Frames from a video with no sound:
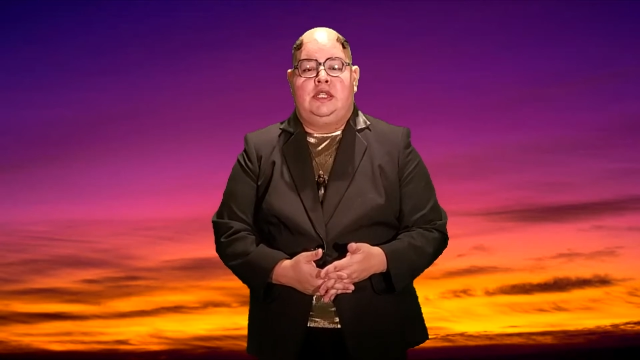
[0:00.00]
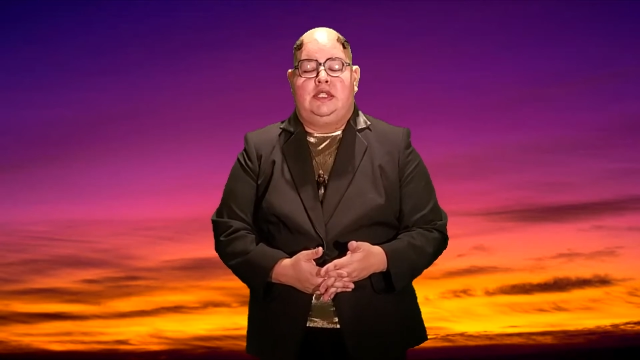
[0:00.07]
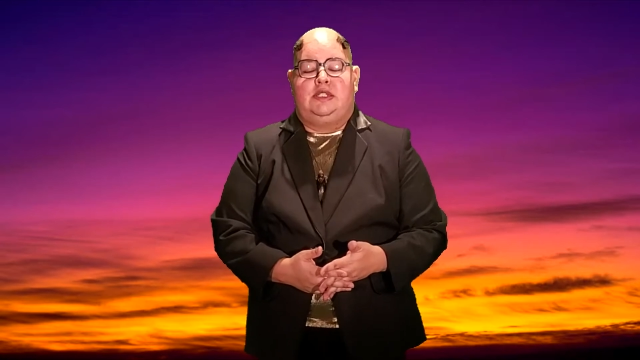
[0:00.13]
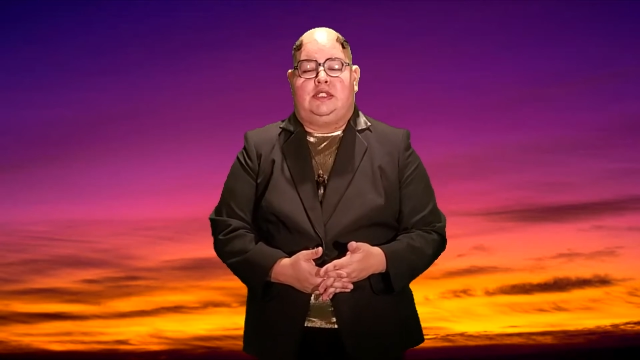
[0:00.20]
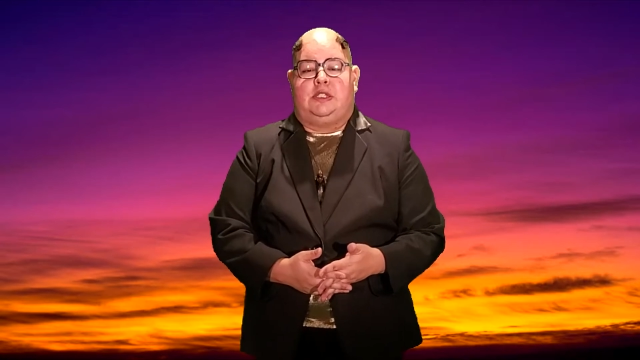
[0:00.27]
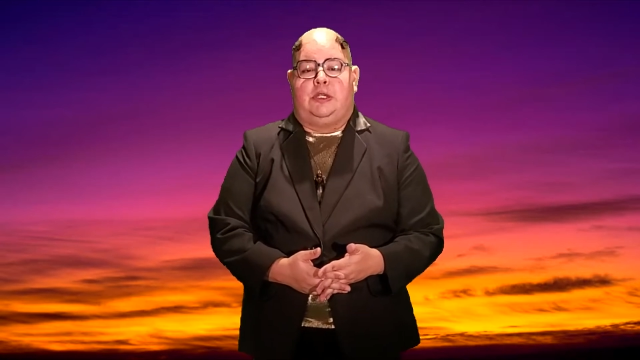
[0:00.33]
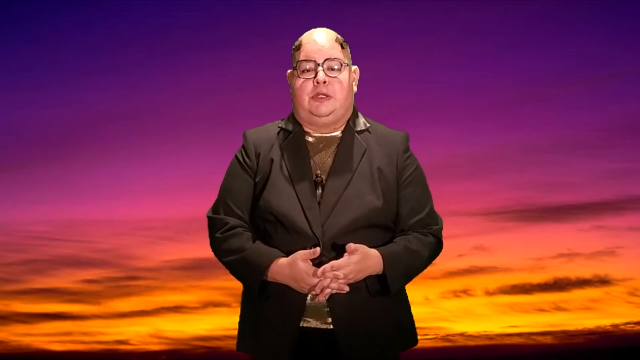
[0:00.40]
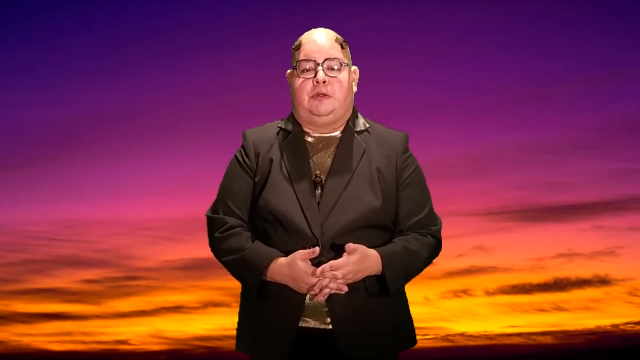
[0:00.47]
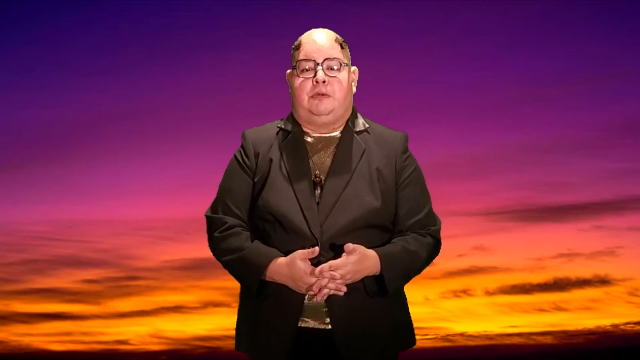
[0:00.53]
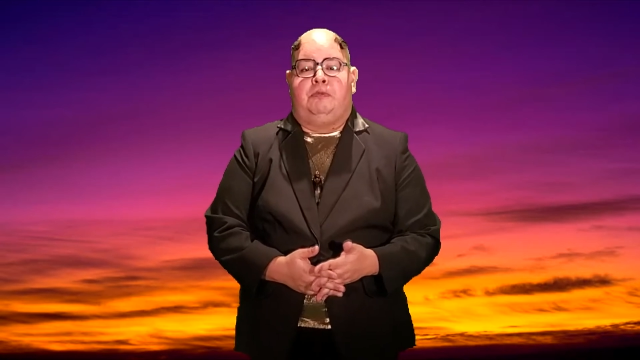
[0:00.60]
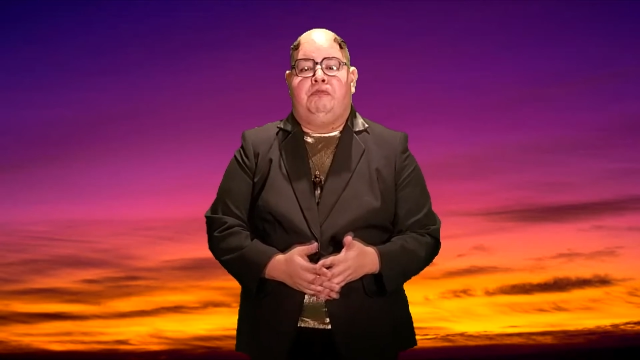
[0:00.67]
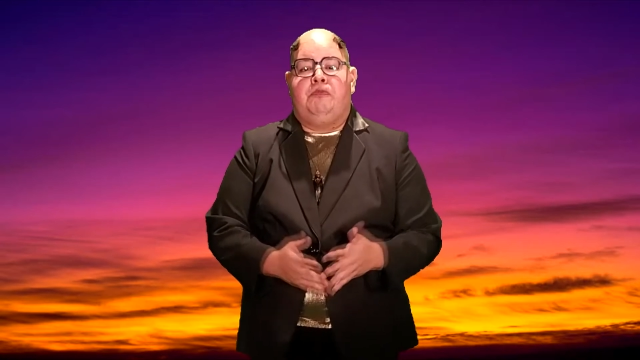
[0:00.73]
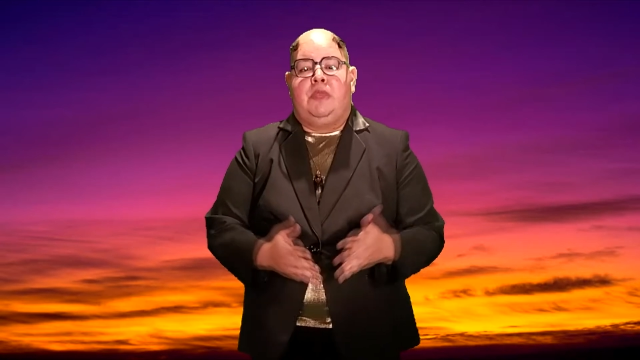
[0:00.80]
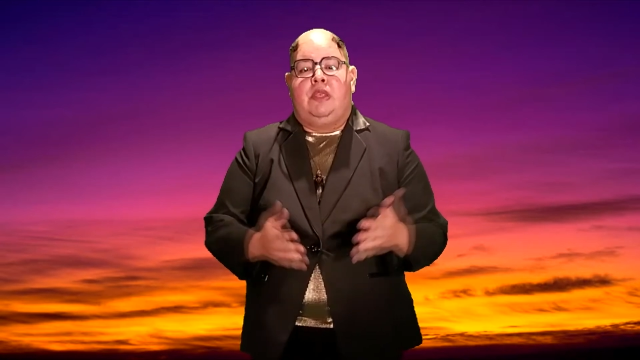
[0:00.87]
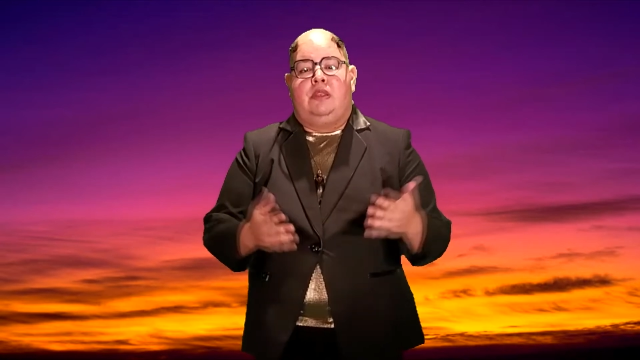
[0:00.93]
So
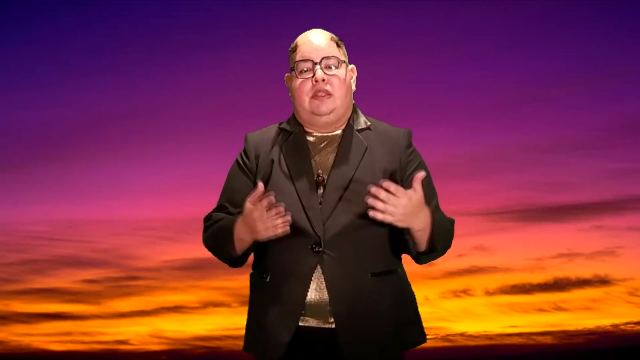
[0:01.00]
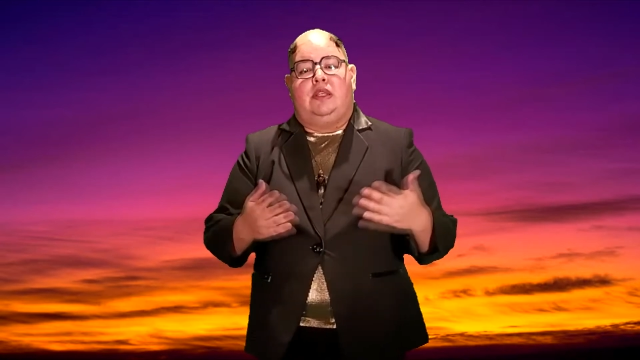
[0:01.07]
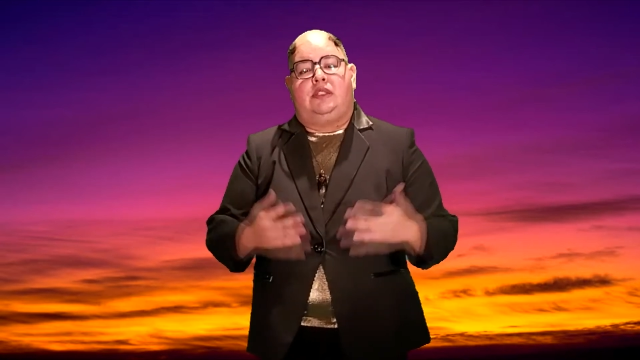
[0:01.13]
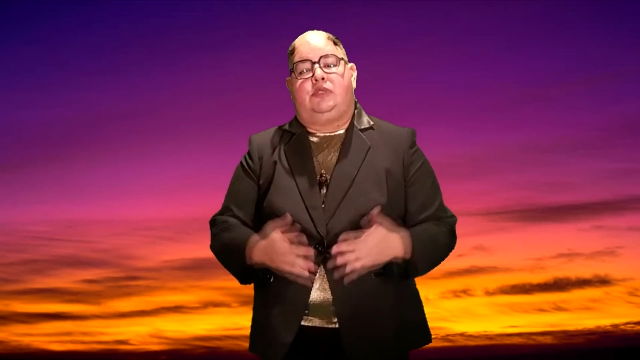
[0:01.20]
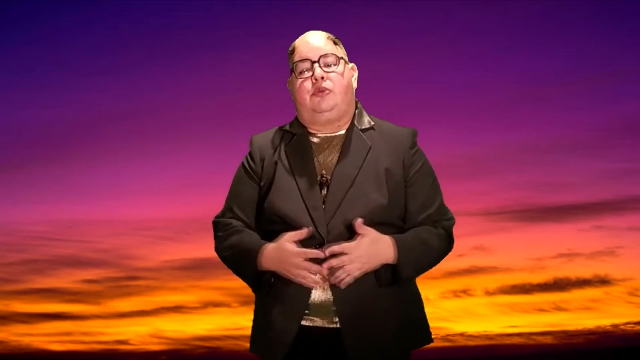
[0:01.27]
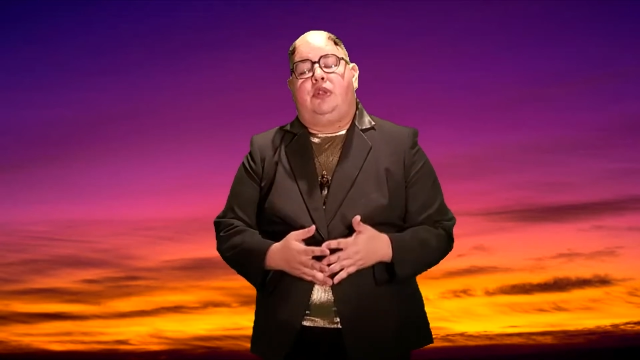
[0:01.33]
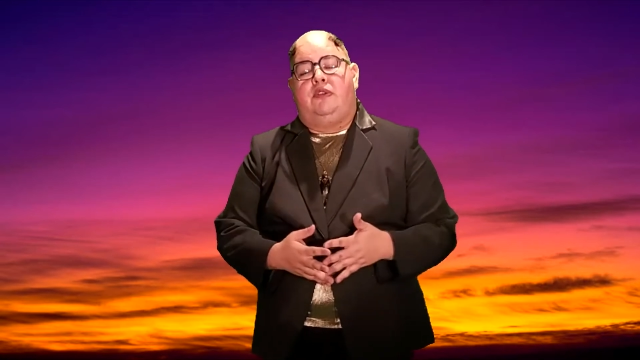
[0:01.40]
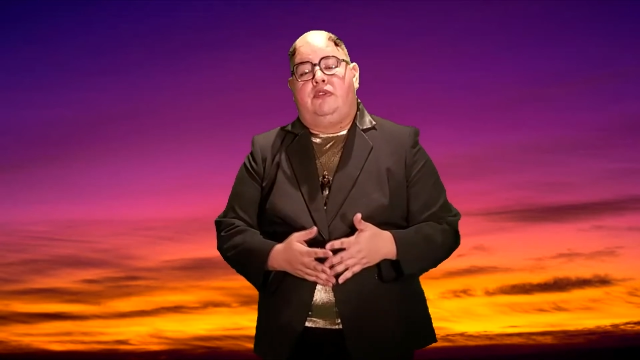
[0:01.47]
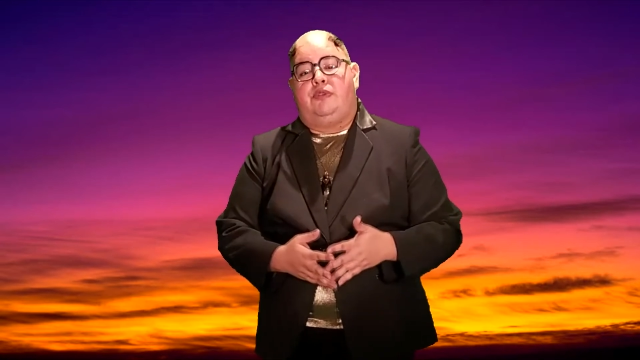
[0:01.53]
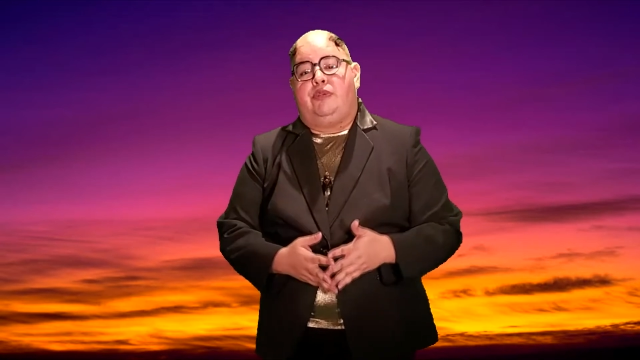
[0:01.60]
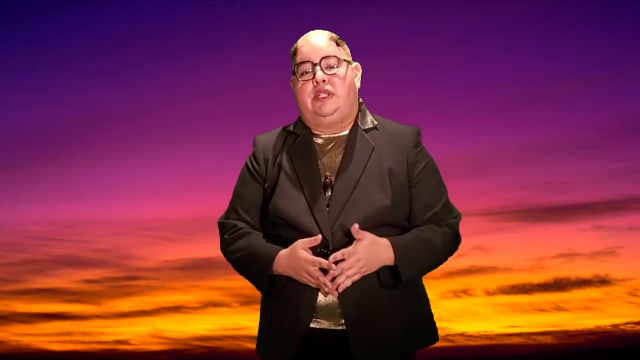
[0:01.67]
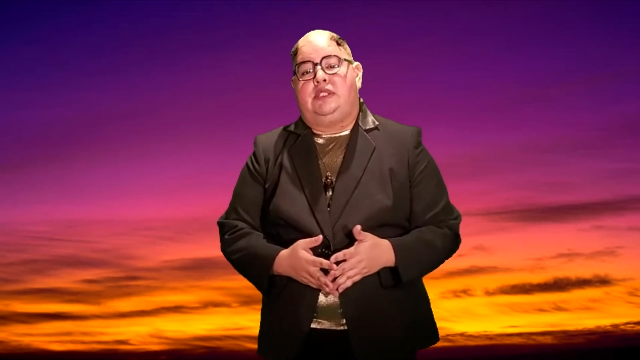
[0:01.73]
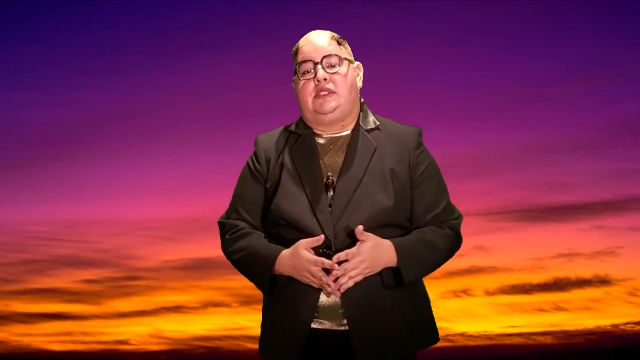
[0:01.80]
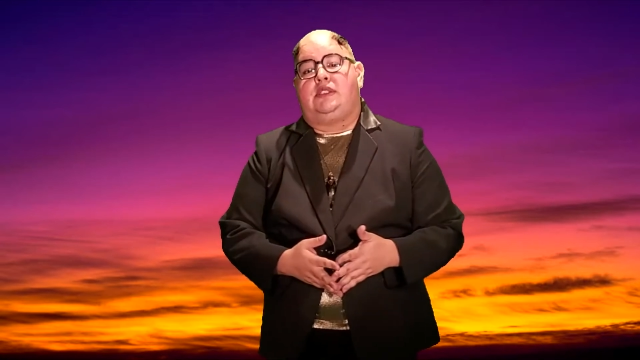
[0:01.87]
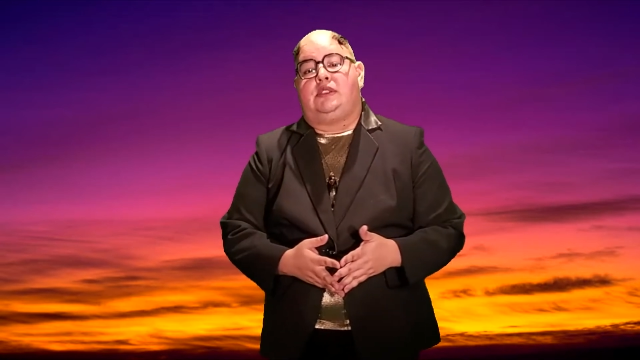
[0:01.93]
that's one of the
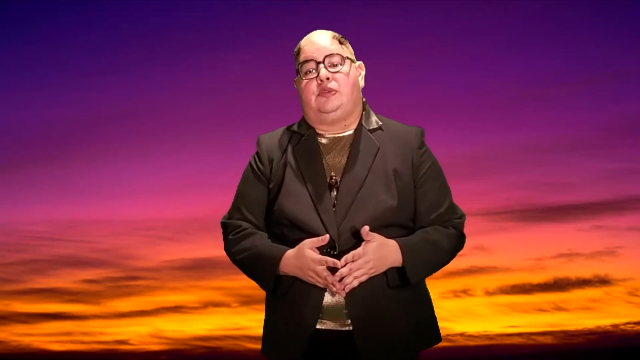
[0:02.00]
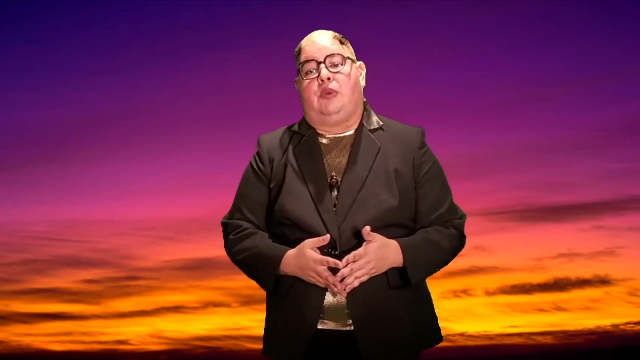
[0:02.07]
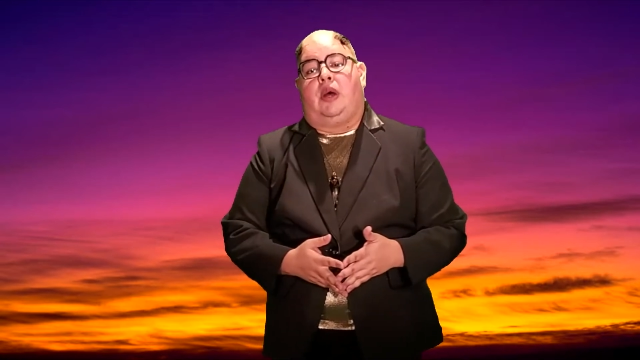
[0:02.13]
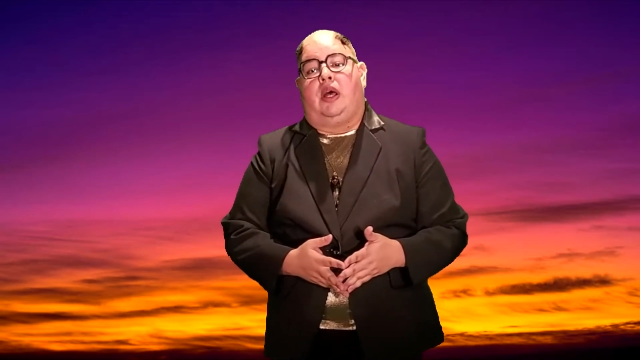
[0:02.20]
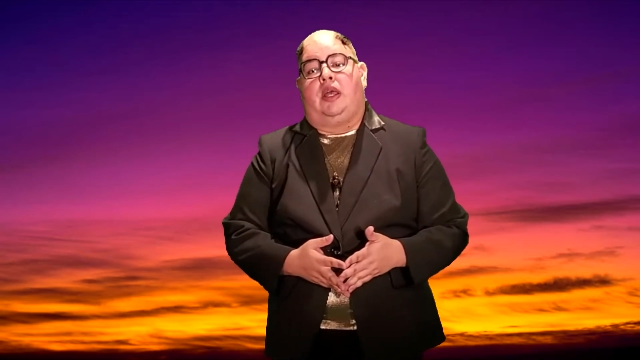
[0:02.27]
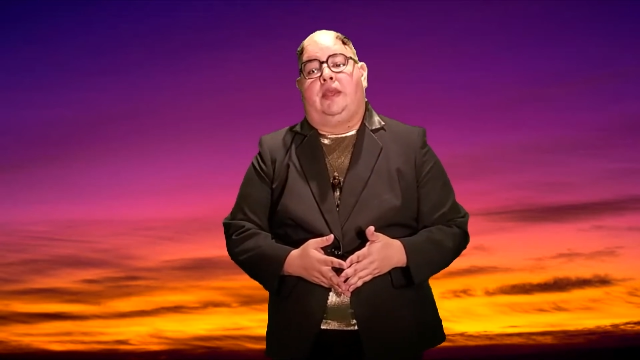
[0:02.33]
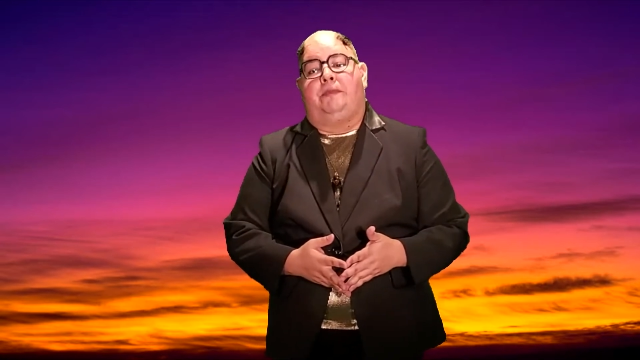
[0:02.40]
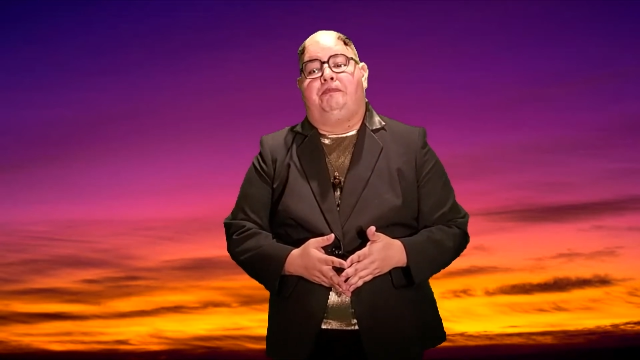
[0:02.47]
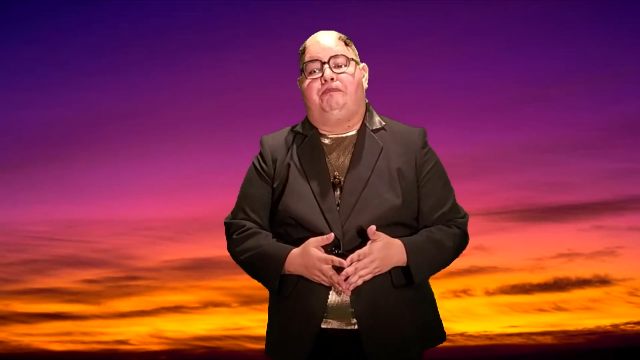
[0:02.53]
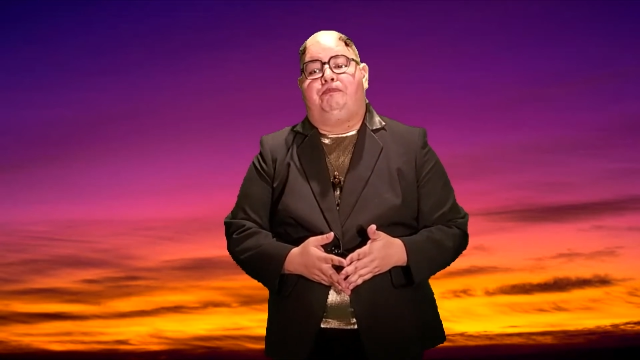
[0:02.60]
reasons why